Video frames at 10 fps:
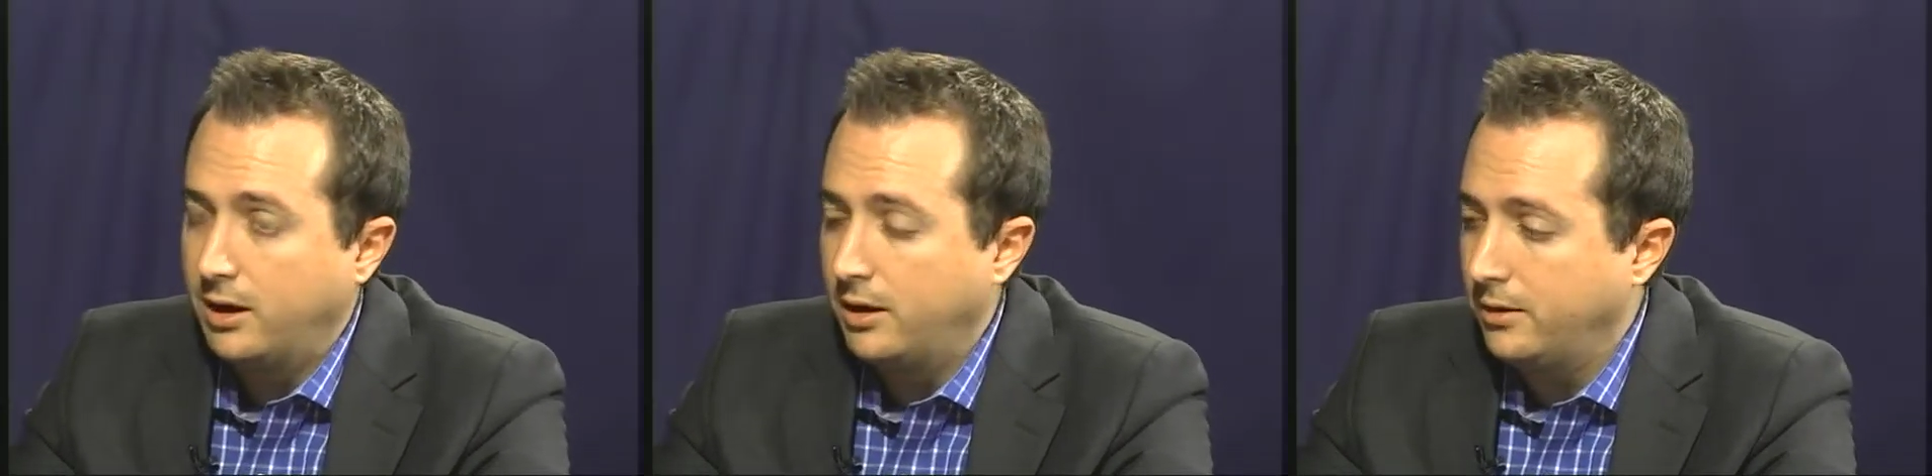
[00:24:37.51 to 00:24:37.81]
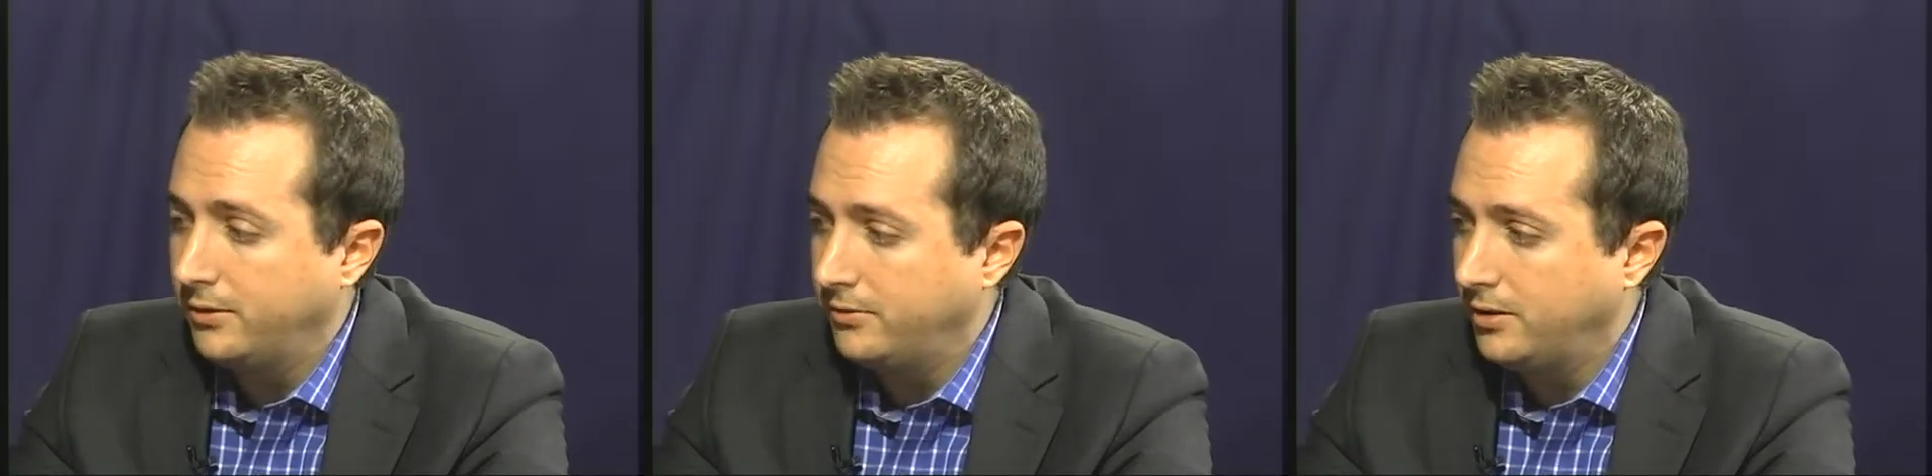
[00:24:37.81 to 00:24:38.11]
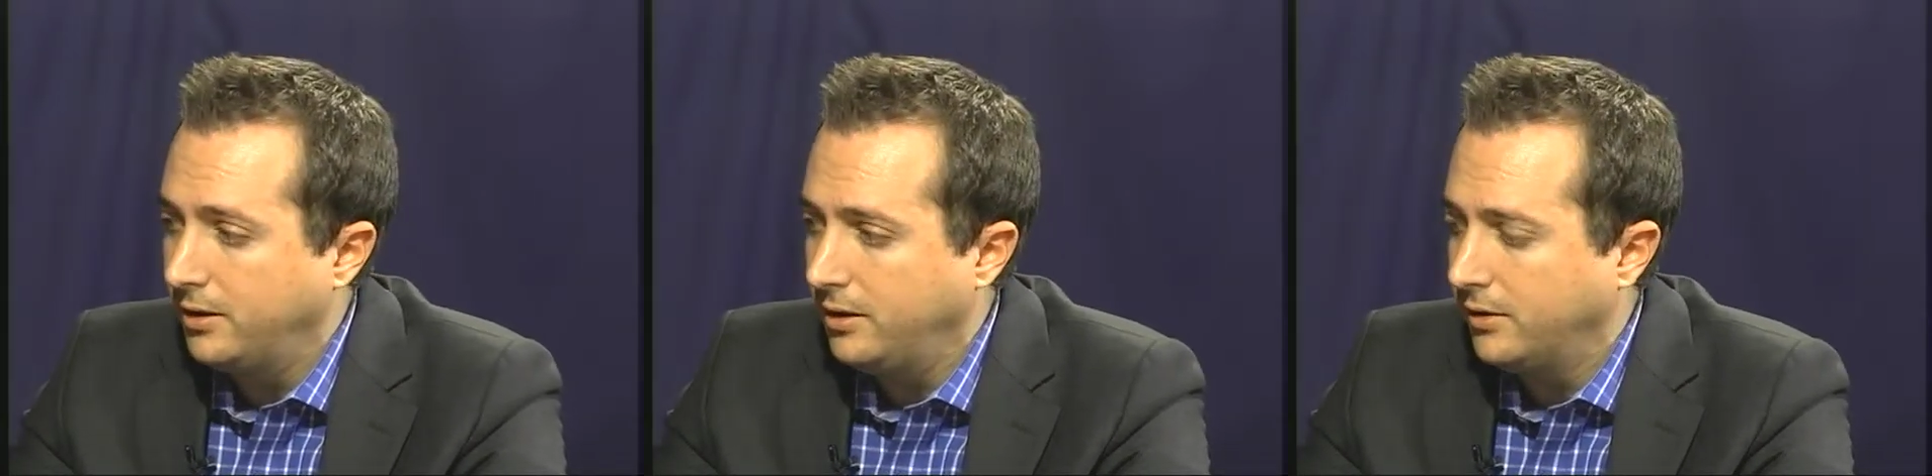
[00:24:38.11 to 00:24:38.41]
The
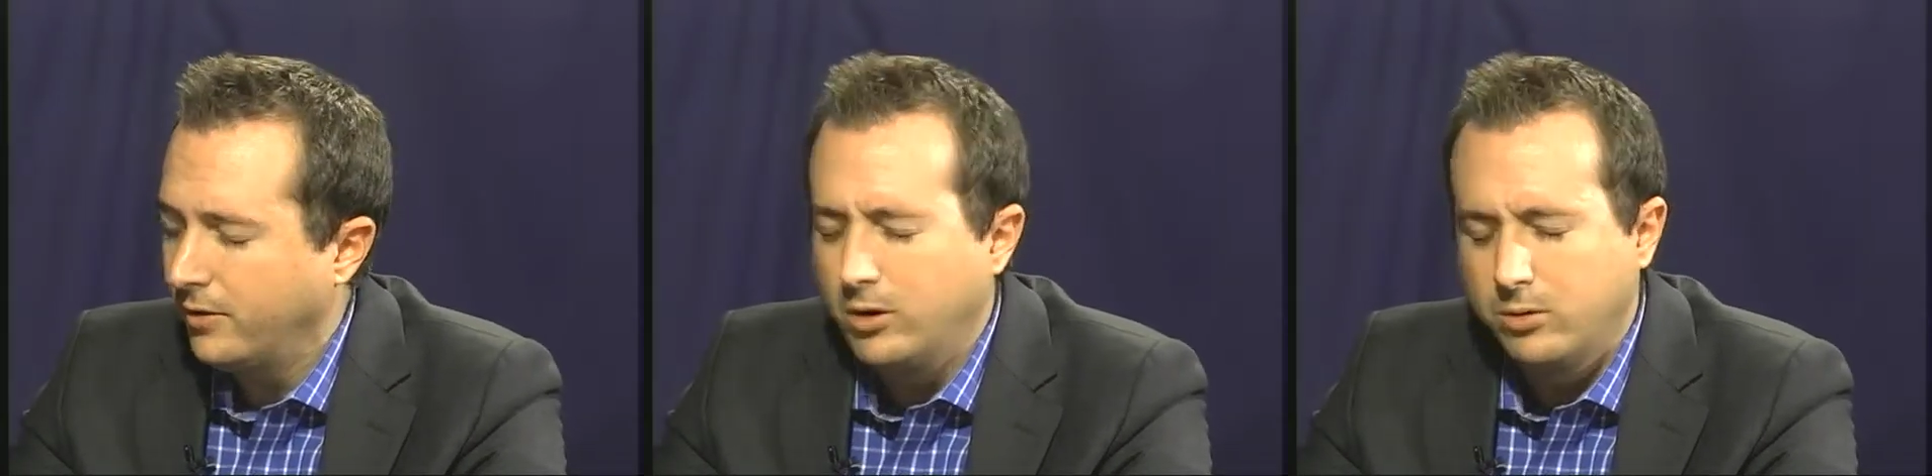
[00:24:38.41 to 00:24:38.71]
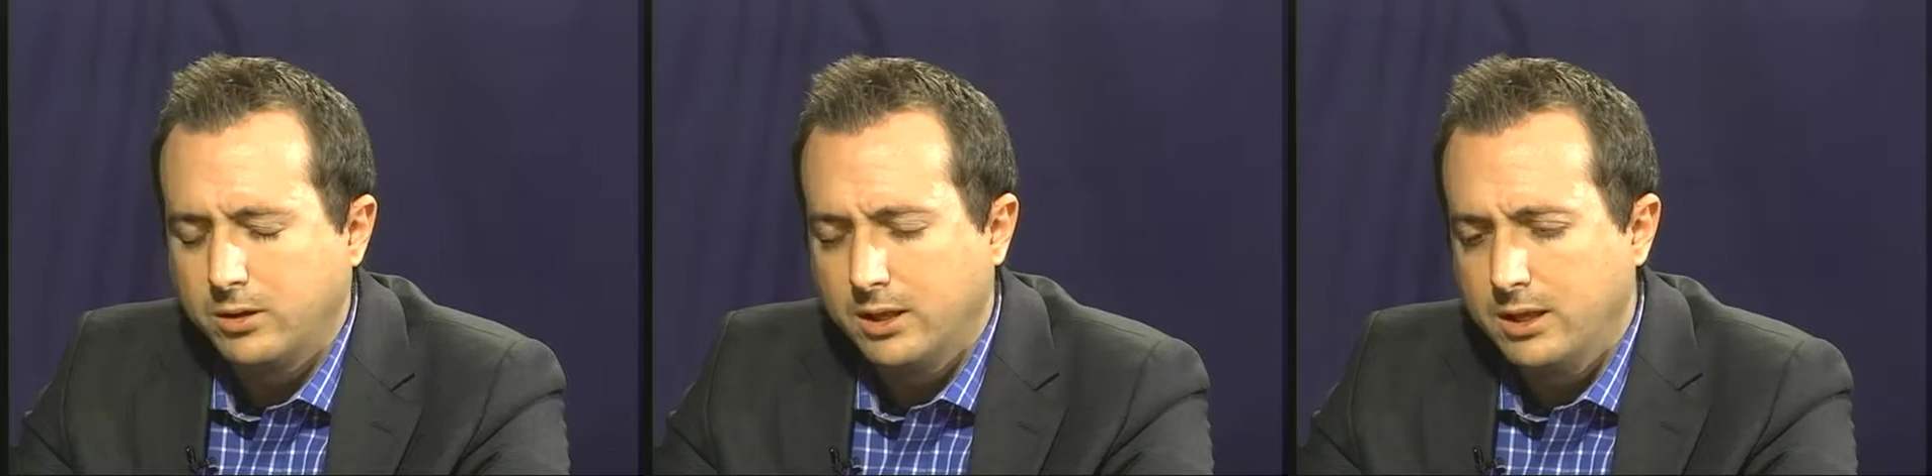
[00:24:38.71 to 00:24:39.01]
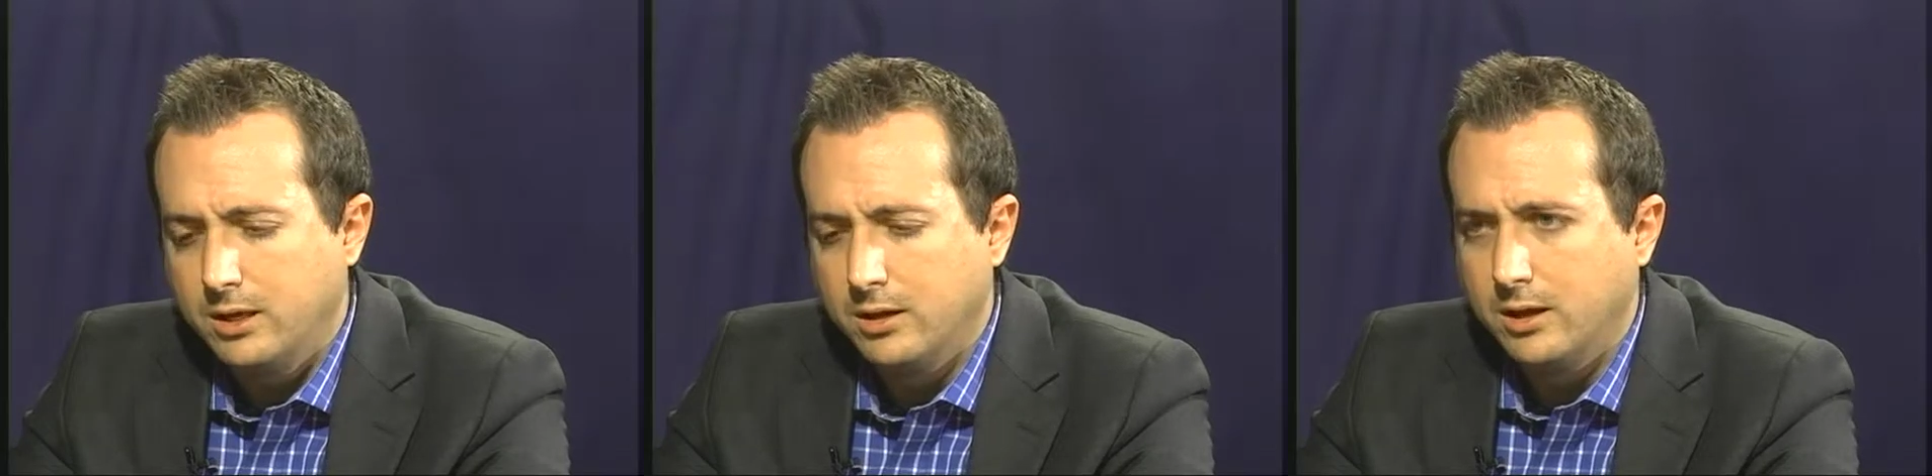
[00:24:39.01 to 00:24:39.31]
city of Oakley,